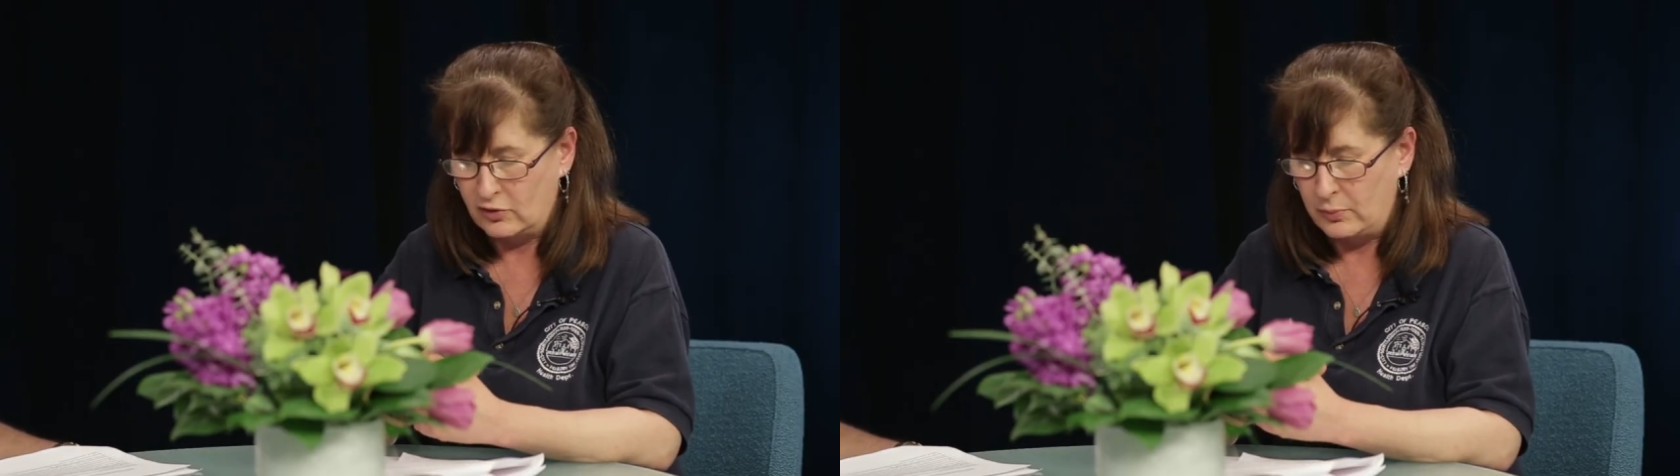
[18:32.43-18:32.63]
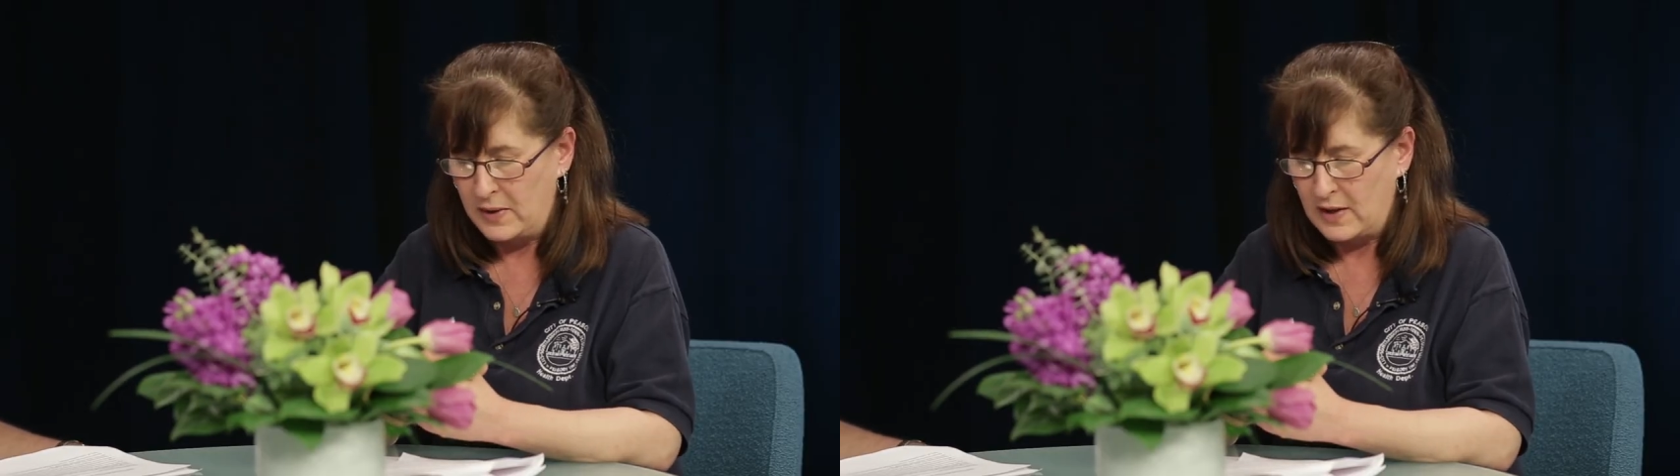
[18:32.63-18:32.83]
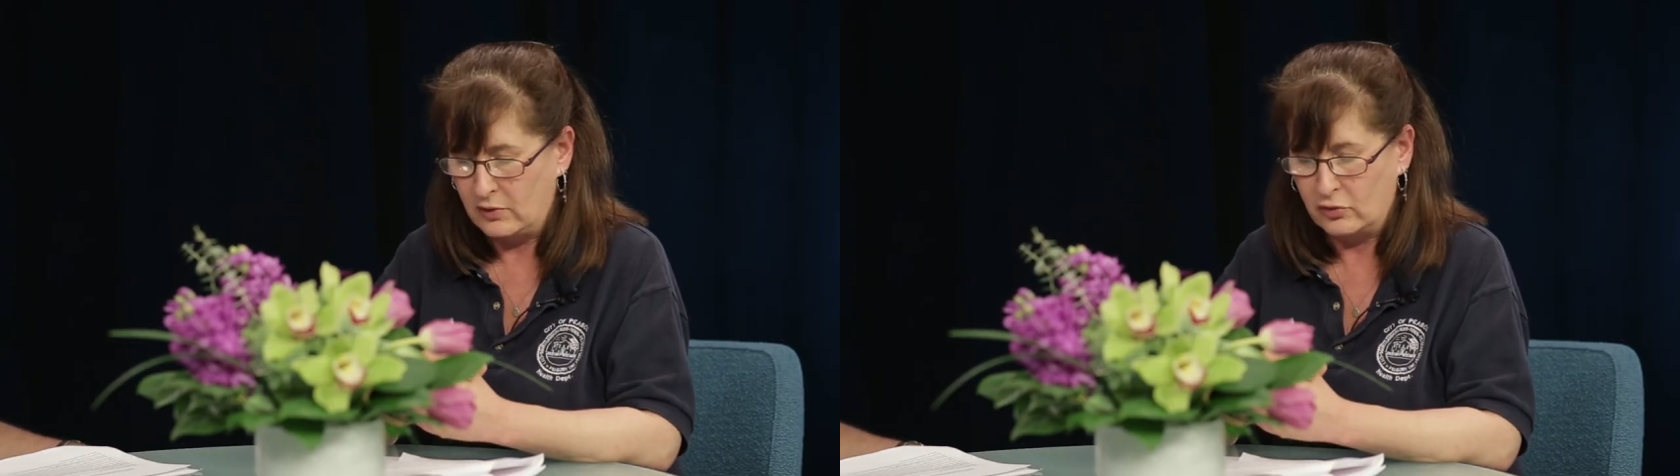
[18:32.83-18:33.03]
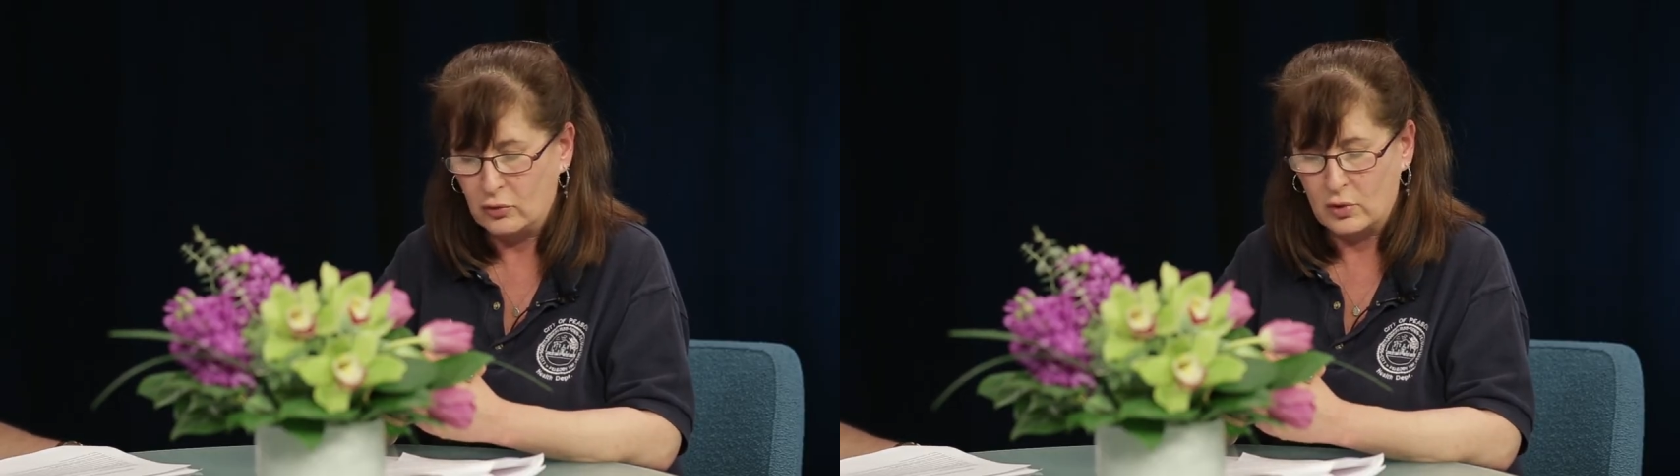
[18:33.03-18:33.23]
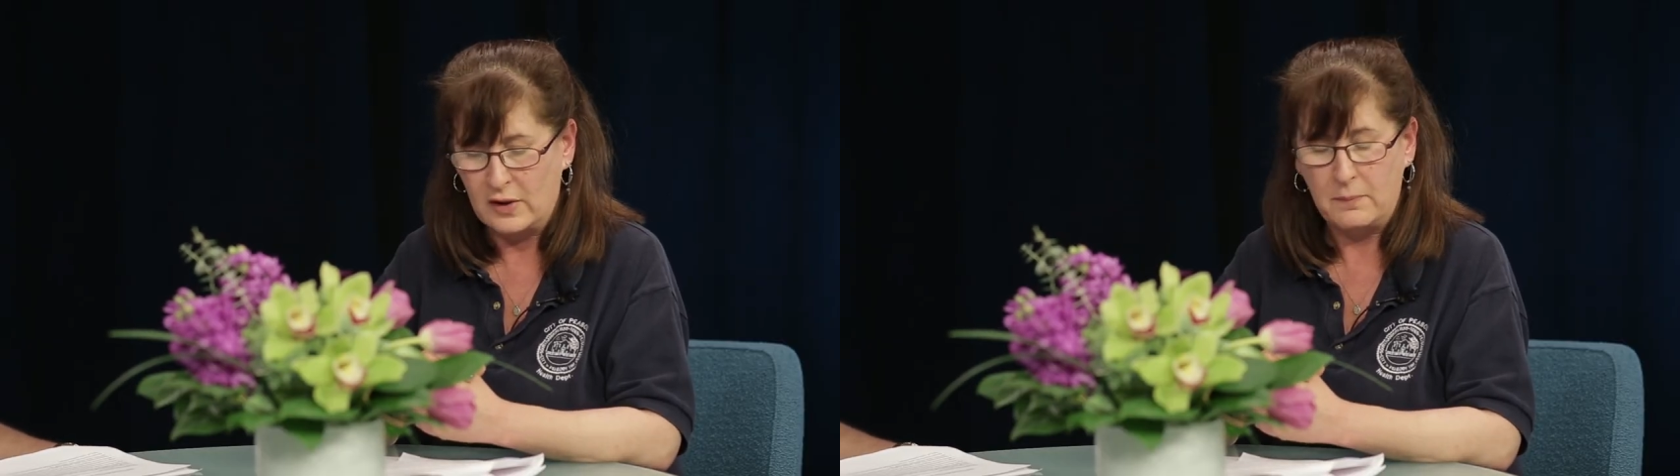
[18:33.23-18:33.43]
is being
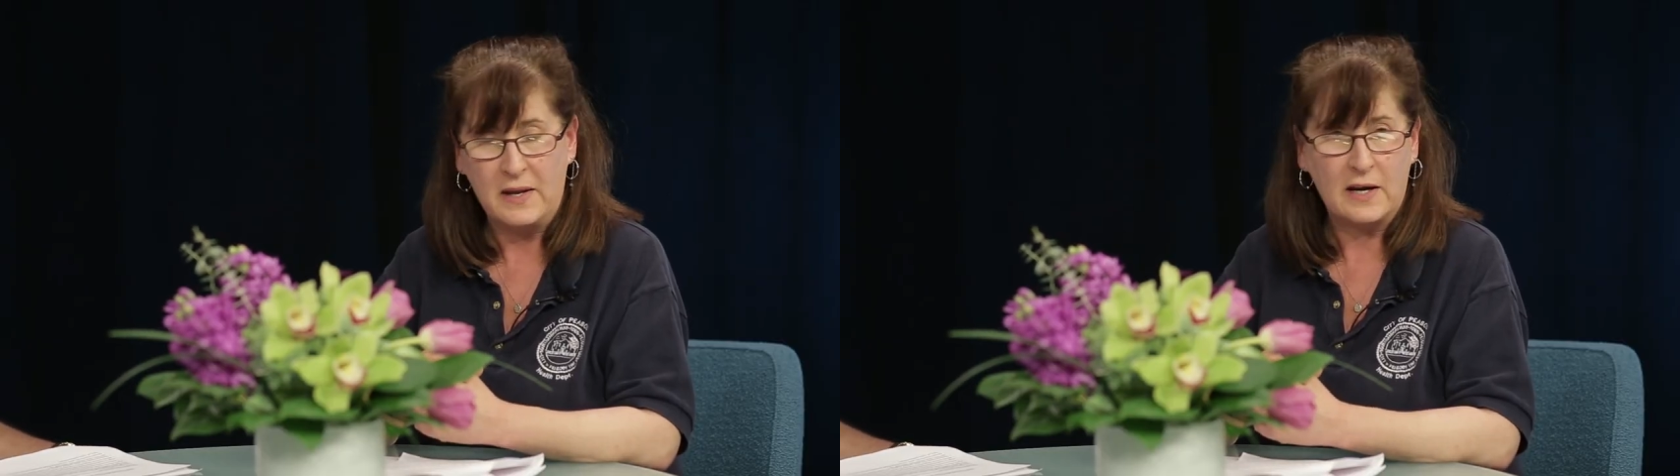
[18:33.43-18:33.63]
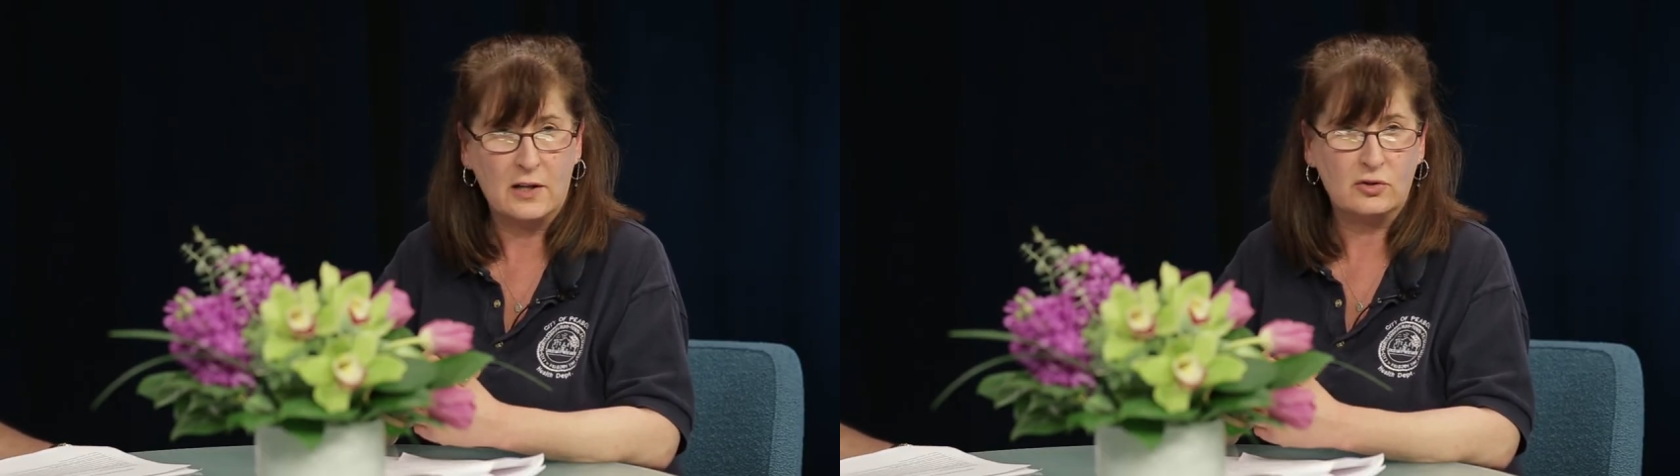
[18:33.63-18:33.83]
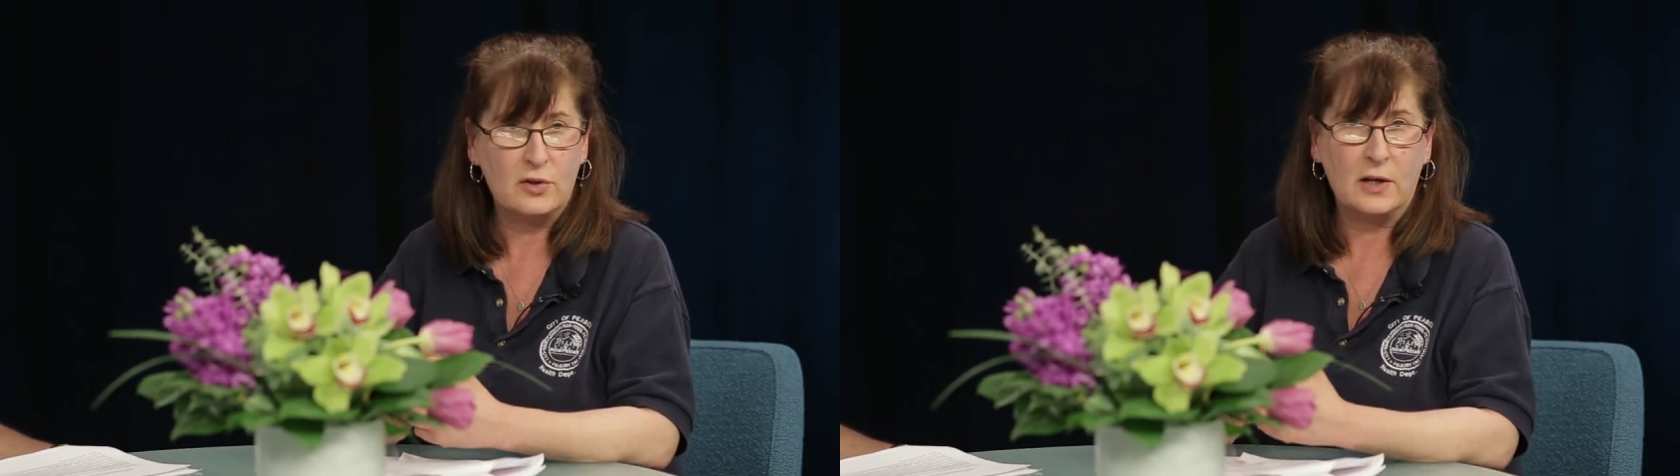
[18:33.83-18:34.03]
stored and managed,